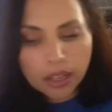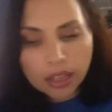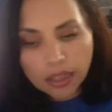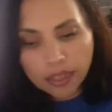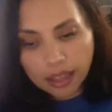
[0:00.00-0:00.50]

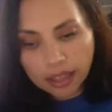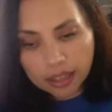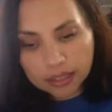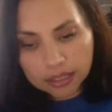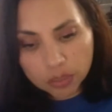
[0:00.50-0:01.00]

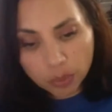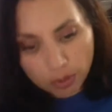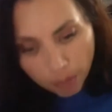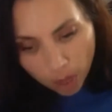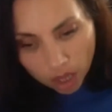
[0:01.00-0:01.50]
that is a board
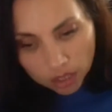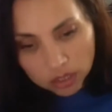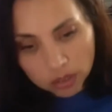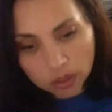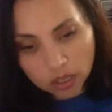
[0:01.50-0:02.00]
member
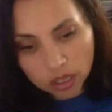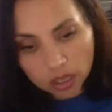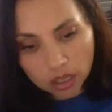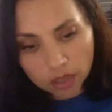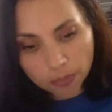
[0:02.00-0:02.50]
also
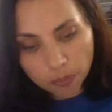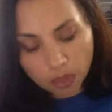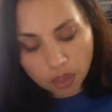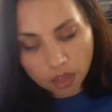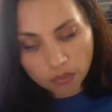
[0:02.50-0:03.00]

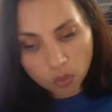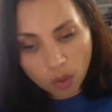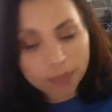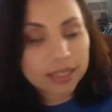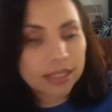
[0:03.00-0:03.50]
of the
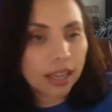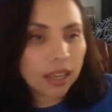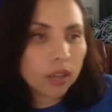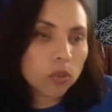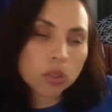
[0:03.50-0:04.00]

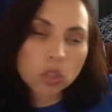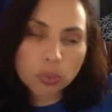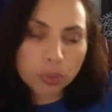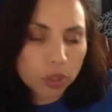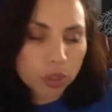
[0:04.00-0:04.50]
YMCA who's been
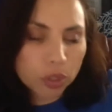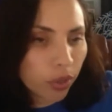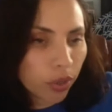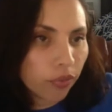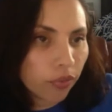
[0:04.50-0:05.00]
super
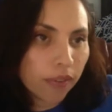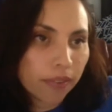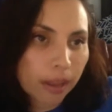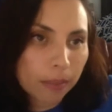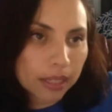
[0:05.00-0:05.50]
supportive for
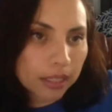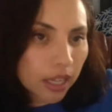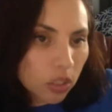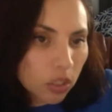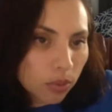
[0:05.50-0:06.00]
our family
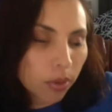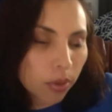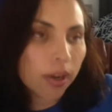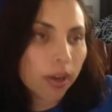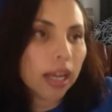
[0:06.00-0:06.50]
engagement
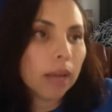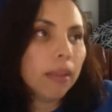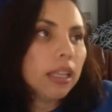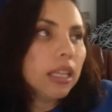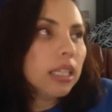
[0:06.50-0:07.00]
program,
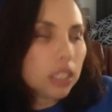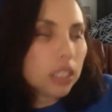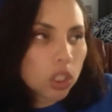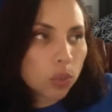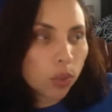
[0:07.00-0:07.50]

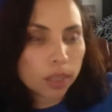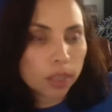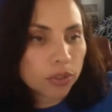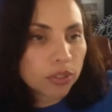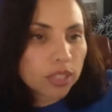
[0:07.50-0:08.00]
teaching
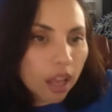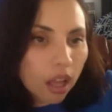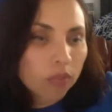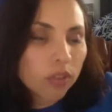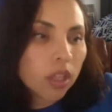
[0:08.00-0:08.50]
workshops
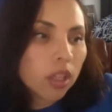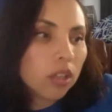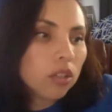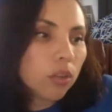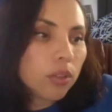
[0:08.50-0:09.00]
herself.
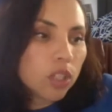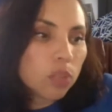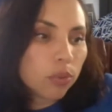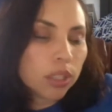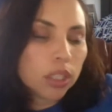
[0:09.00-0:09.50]
So it's
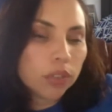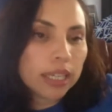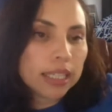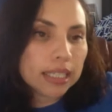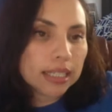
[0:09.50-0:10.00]
just been really
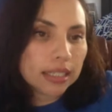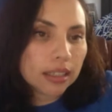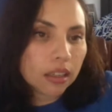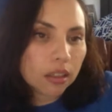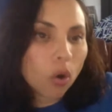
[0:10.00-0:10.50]
great to
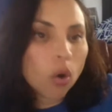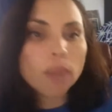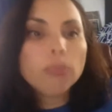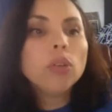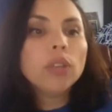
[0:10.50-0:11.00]
see the whole
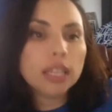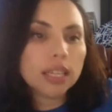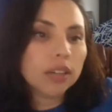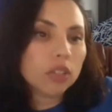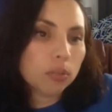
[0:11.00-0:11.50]
community
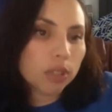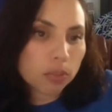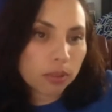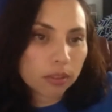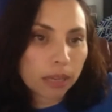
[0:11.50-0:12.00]
care so much
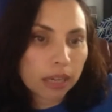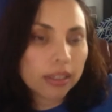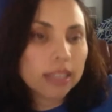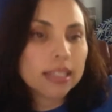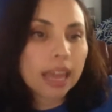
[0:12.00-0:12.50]
about the
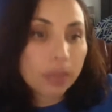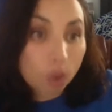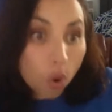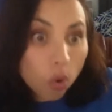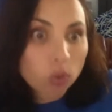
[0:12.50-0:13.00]
parents and the
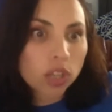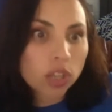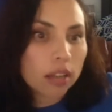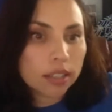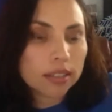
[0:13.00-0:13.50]
whole
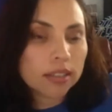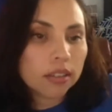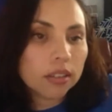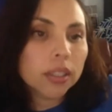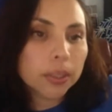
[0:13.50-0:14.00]
child, as I said
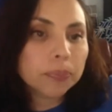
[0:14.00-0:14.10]
earlier.